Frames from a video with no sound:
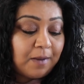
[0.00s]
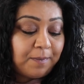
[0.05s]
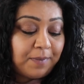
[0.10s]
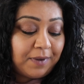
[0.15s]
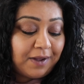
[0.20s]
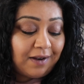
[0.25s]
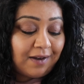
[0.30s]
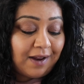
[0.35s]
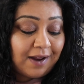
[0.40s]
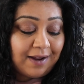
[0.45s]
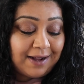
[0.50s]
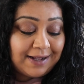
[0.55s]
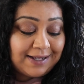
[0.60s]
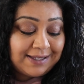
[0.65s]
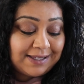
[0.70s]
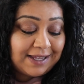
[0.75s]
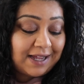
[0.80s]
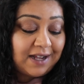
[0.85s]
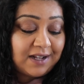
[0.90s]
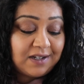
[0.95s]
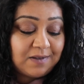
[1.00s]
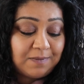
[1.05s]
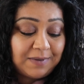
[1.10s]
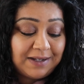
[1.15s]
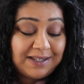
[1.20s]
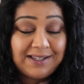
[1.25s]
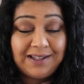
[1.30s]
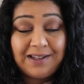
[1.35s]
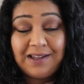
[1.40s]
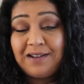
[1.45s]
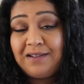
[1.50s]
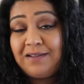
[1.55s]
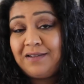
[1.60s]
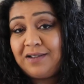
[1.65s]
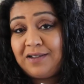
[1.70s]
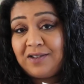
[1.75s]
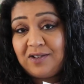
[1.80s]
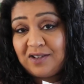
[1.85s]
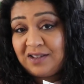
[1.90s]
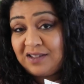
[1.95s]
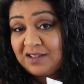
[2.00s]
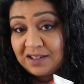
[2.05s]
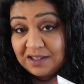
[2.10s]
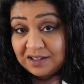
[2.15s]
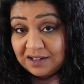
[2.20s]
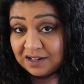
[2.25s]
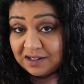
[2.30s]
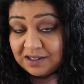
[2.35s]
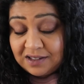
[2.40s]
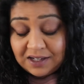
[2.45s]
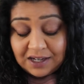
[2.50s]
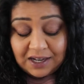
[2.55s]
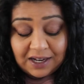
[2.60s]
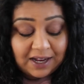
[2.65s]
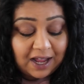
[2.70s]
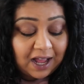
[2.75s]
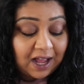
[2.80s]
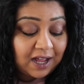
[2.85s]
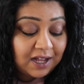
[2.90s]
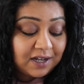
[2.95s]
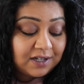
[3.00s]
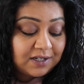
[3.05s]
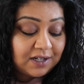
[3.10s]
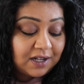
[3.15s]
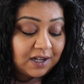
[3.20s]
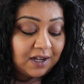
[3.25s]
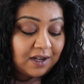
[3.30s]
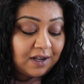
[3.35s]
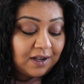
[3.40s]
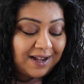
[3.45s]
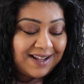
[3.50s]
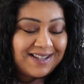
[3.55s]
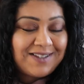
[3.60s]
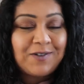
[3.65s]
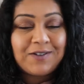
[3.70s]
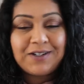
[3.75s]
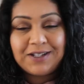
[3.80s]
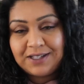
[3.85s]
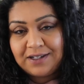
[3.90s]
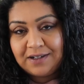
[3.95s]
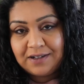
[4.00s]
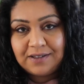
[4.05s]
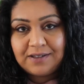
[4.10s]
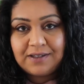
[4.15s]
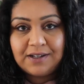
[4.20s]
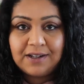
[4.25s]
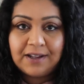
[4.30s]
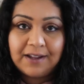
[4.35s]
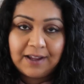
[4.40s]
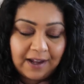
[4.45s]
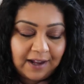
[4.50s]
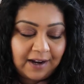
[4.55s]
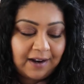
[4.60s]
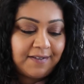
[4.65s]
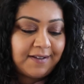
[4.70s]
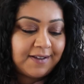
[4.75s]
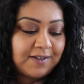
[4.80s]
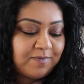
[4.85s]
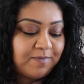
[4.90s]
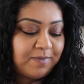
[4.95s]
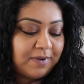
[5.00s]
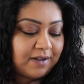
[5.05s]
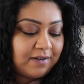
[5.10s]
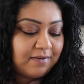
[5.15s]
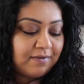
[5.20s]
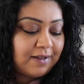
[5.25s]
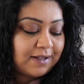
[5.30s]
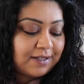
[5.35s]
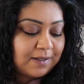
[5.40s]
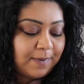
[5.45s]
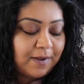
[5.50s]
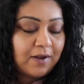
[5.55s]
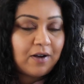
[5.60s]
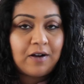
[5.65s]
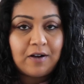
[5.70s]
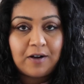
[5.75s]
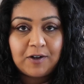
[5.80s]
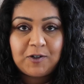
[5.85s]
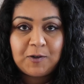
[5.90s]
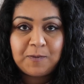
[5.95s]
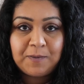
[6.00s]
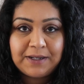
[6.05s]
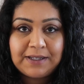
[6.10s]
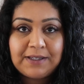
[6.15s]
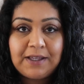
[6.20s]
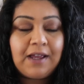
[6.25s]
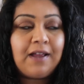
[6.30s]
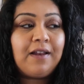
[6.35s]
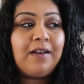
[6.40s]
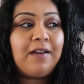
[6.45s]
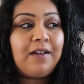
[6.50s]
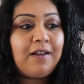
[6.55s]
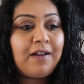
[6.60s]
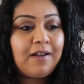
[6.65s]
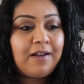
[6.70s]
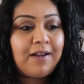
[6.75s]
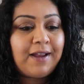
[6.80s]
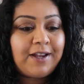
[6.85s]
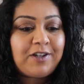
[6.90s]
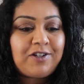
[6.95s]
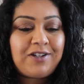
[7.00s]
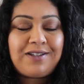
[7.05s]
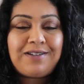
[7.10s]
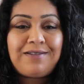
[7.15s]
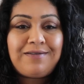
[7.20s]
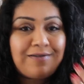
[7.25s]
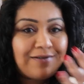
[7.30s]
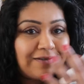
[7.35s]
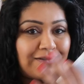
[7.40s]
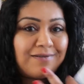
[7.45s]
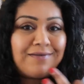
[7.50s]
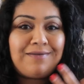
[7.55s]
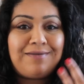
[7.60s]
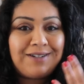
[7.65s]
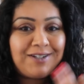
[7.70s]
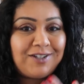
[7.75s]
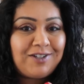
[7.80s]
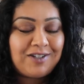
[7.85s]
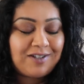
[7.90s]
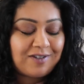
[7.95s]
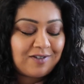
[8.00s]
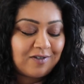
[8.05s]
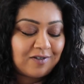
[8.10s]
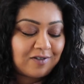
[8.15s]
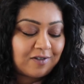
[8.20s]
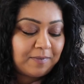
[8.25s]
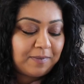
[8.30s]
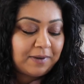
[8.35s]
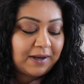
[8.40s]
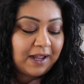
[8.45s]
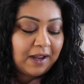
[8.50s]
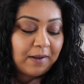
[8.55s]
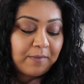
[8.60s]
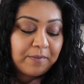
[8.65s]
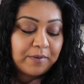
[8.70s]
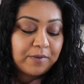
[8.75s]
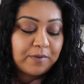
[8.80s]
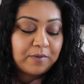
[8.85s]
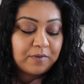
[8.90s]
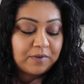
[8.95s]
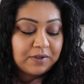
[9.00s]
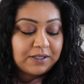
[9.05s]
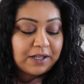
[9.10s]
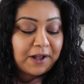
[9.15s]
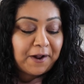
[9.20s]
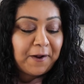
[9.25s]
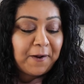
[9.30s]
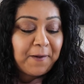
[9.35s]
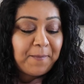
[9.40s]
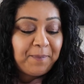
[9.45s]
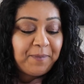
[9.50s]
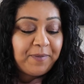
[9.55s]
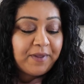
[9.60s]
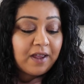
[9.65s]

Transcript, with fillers: but like I said, my skin is just disgusting, and it's not disgusting, okay, that's a bit, that's a bit harsh on my skin. It's just not, it's just not plain ball. So